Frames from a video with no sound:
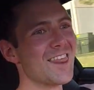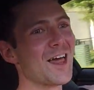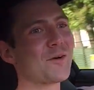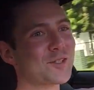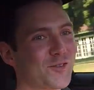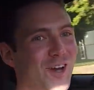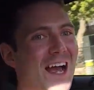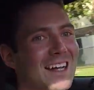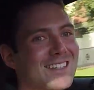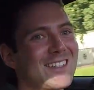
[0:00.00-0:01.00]
That was
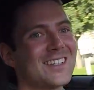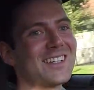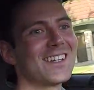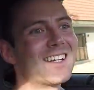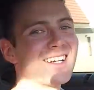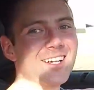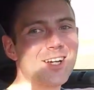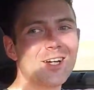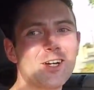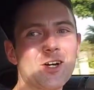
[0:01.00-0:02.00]
fast.
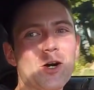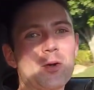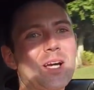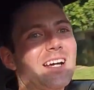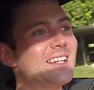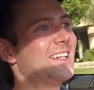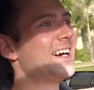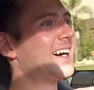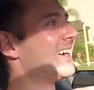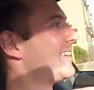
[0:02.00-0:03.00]
Okay,
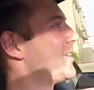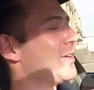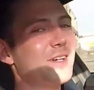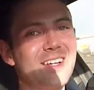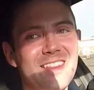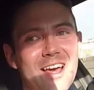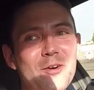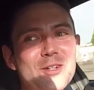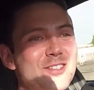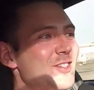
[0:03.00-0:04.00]
yeah. That
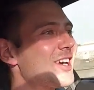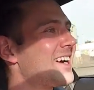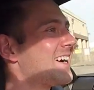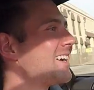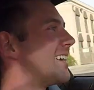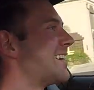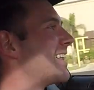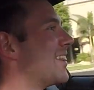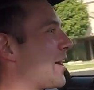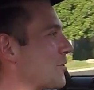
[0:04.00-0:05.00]

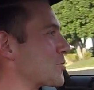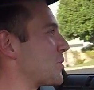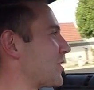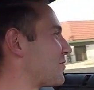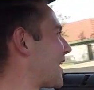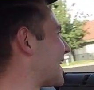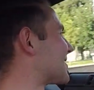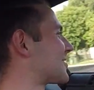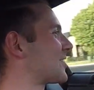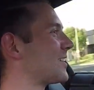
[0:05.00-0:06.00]
was really
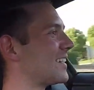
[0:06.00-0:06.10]
fast.